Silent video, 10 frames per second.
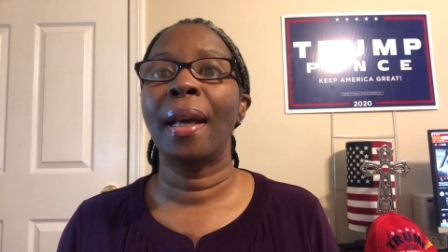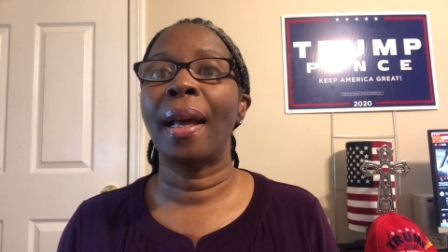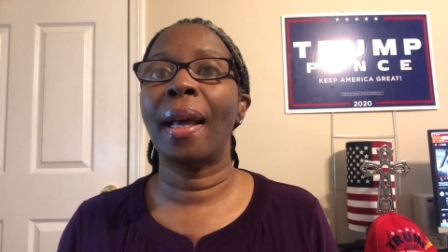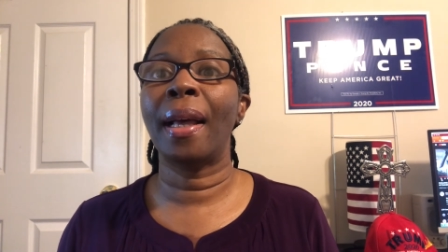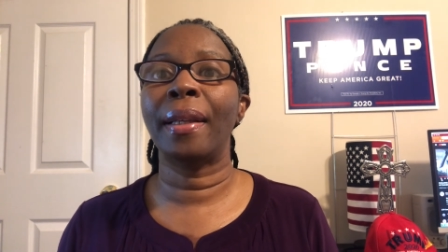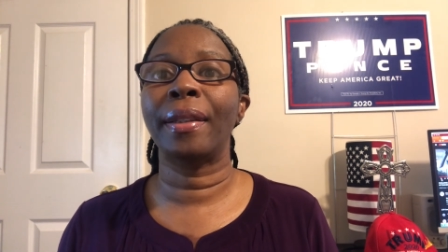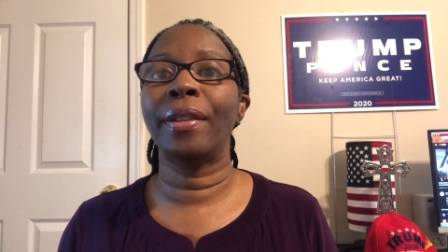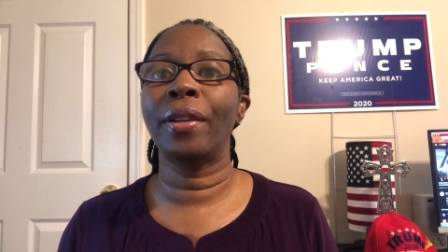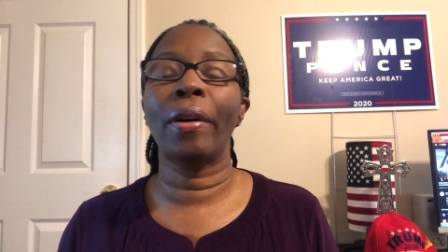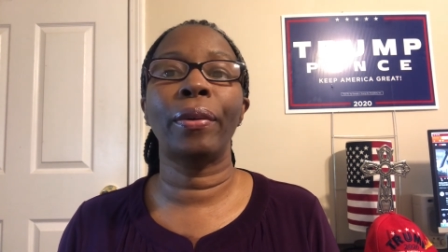And you
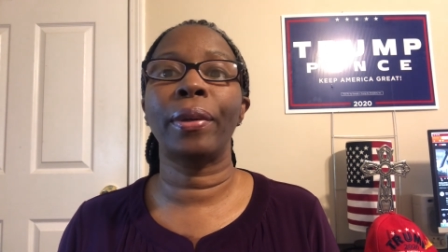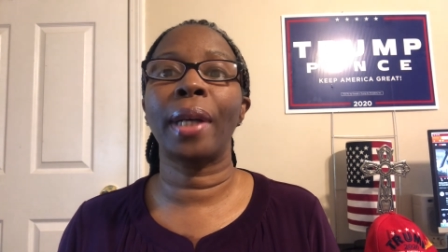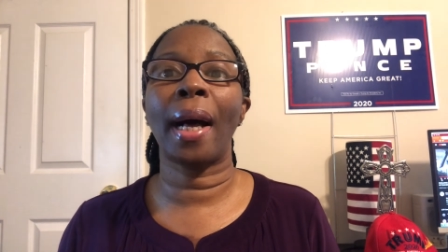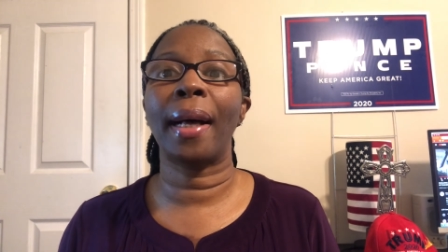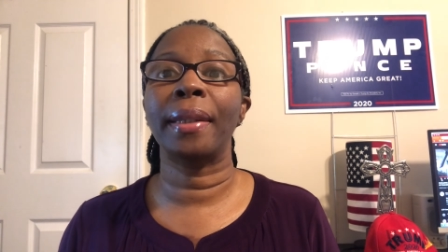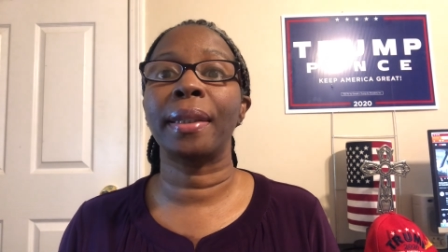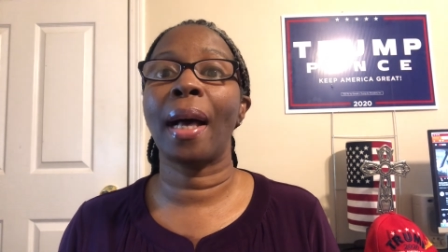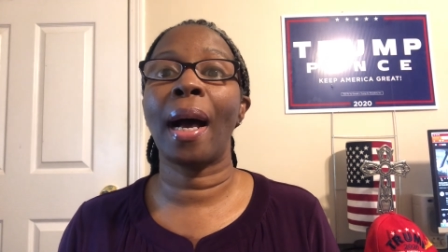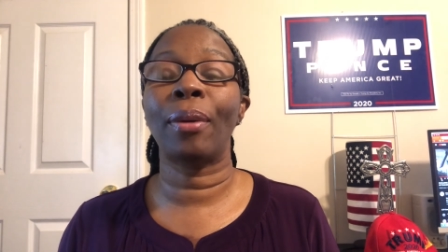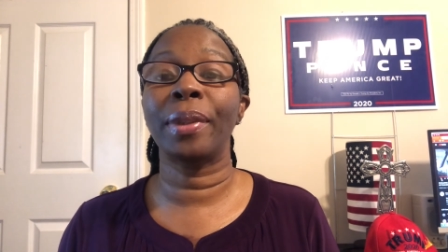know, guys,
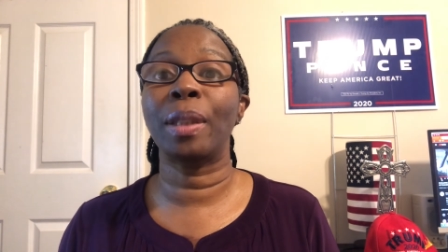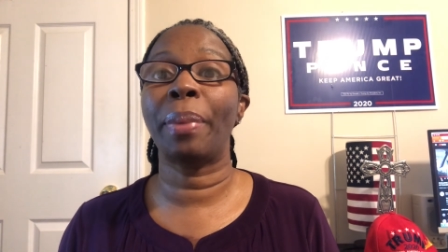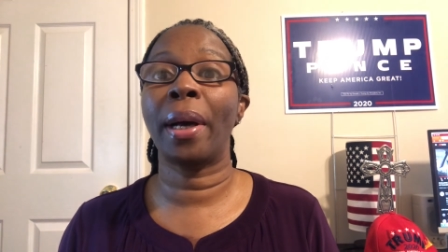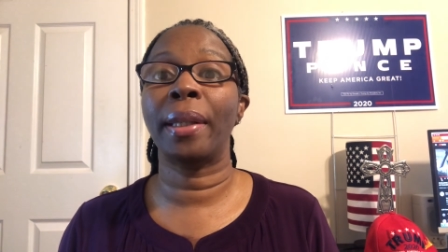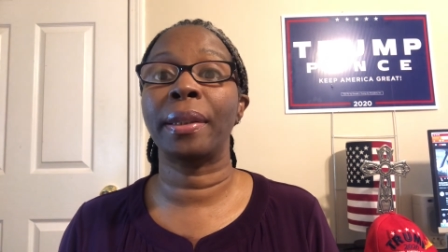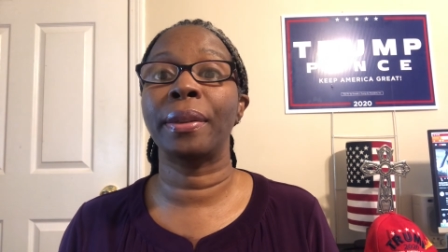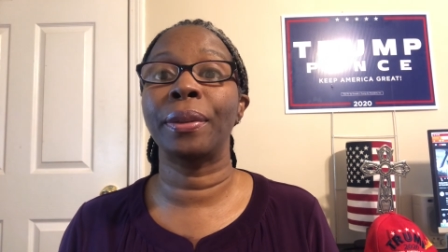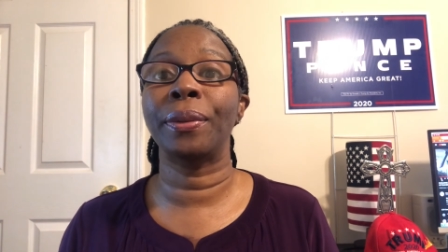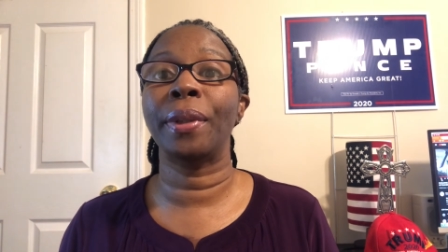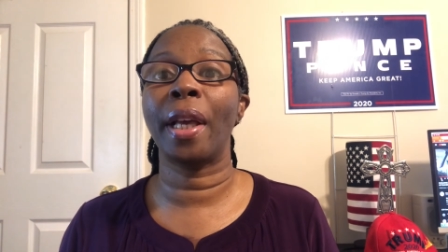I respond
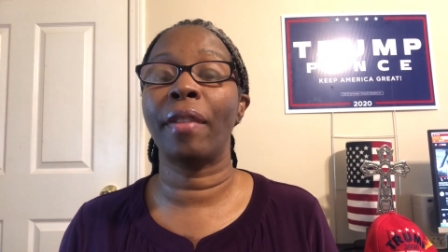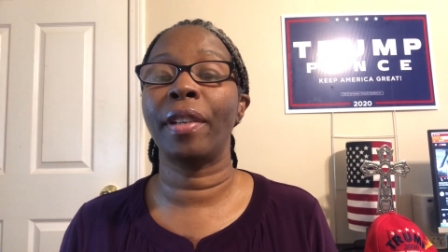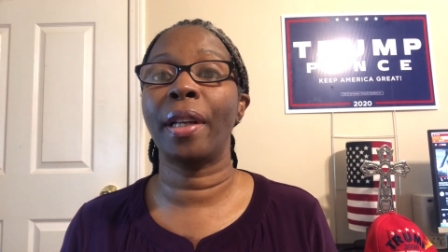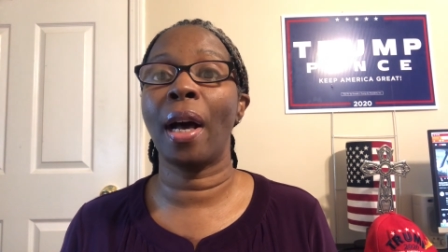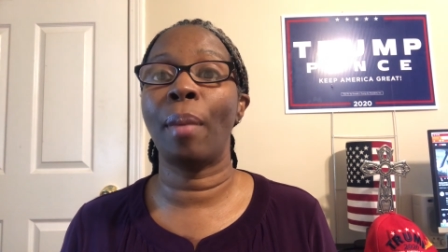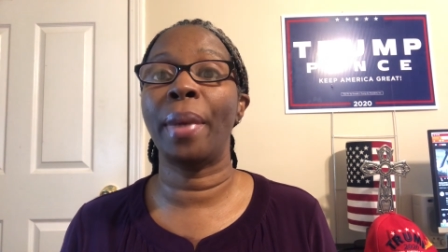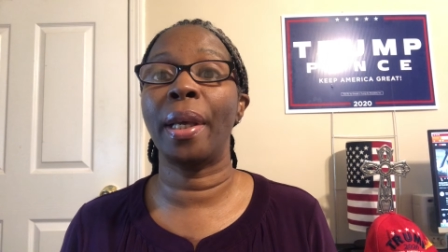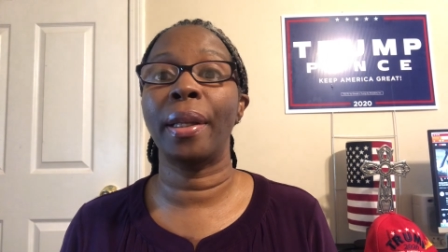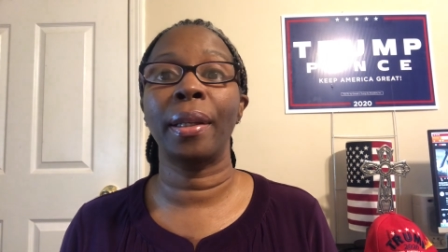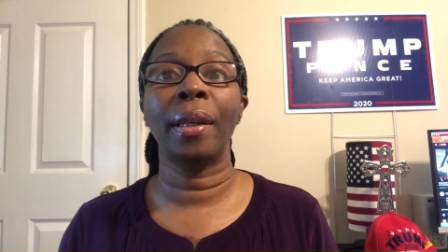to every
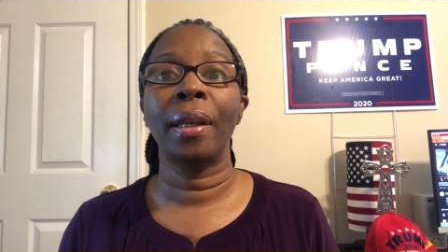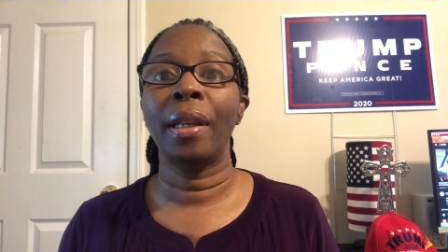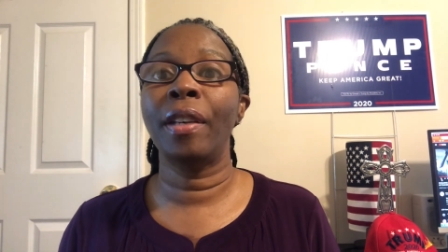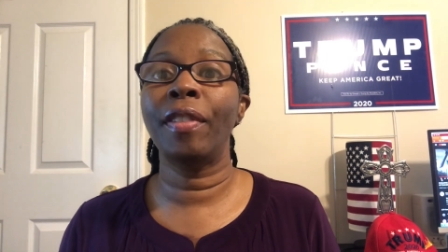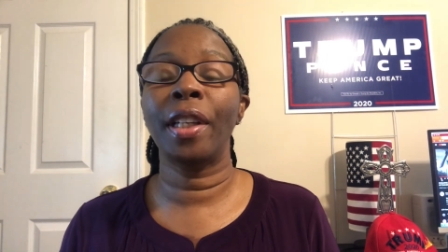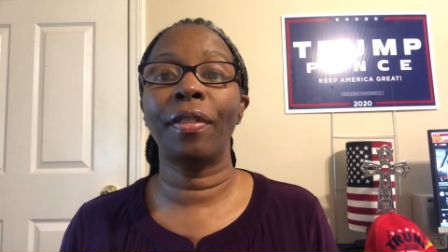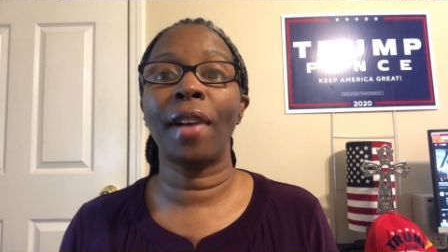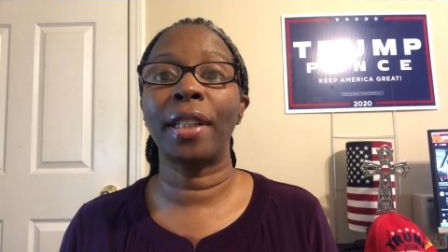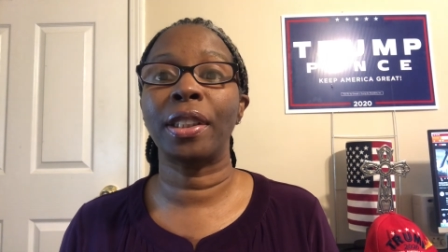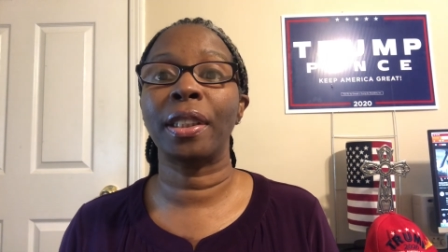comment, even if
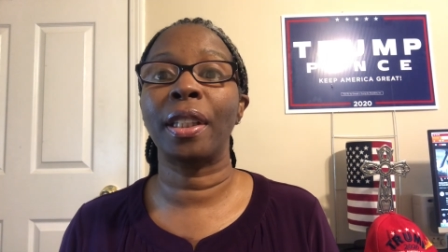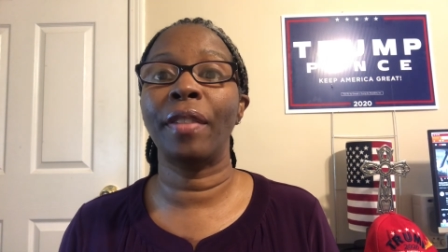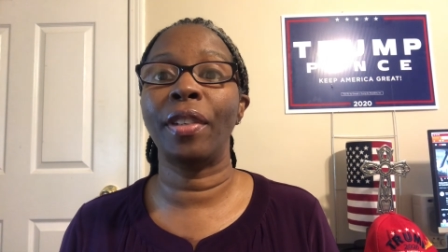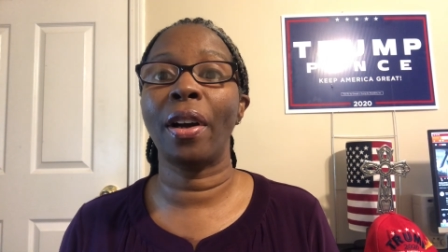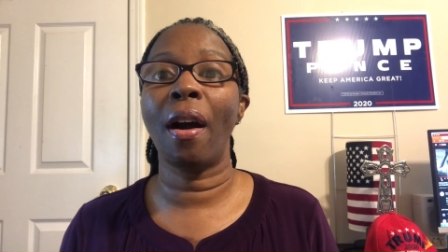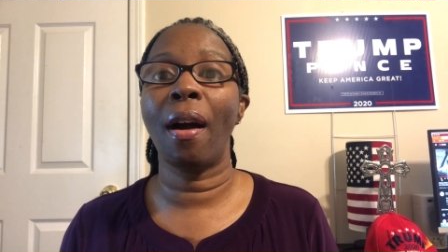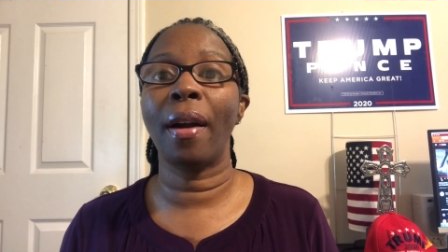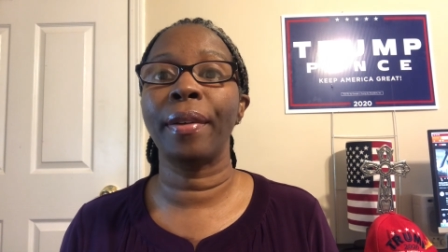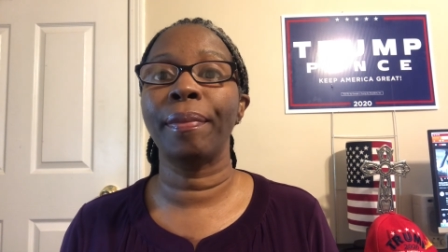I just give you a heart.